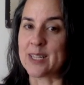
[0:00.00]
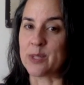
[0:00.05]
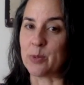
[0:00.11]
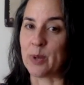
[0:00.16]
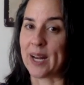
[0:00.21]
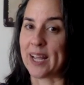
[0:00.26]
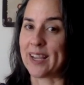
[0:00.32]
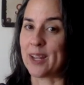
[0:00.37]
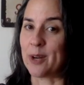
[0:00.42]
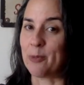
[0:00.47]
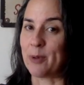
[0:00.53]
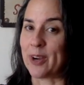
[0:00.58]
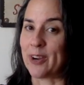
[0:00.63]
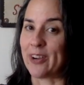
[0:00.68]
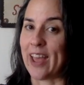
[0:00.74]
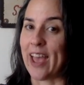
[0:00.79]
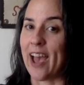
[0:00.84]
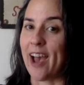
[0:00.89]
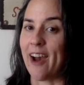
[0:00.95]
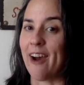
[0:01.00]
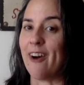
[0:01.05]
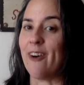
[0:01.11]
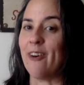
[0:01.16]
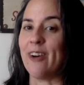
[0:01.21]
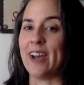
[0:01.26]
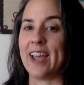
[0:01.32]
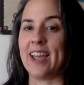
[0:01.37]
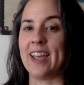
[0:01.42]
is what I can wear
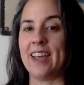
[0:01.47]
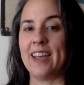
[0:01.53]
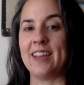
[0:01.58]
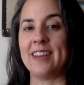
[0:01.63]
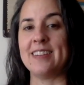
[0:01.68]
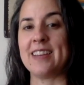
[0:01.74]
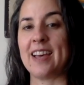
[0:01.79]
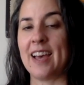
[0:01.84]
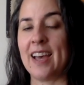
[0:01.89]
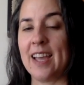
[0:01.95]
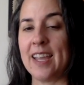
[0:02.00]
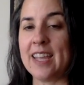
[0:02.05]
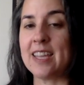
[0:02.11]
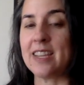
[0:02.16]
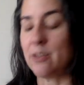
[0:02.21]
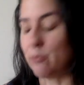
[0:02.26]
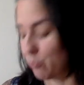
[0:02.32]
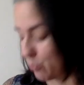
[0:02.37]
now, and I